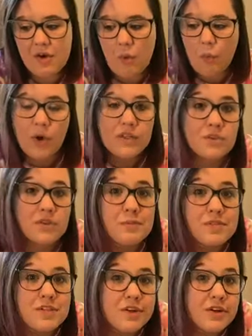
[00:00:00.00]
what sort of
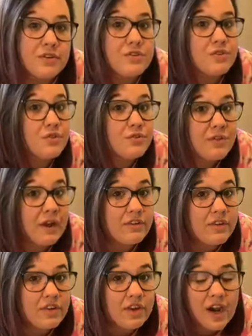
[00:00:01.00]
materials you found
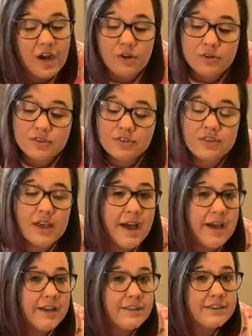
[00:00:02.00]
in your house
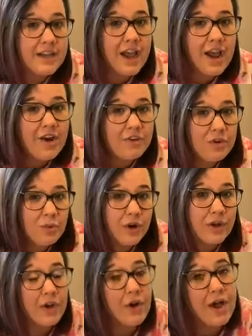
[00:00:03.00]
and how you
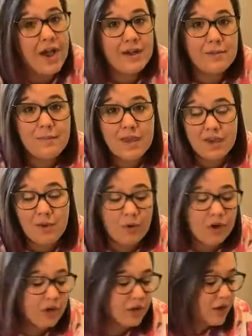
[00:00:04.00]
want to go ahead and make it
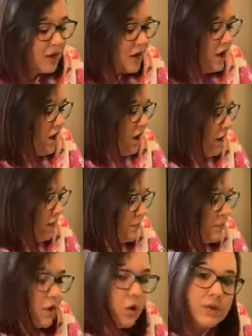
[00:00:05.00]
work.
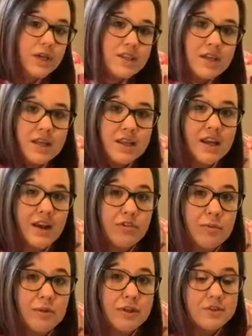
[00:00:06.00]
The only thing that
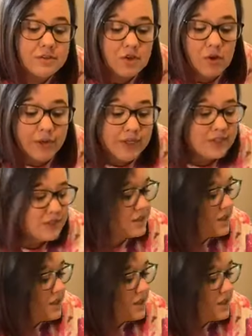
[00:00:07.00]
everybody is going to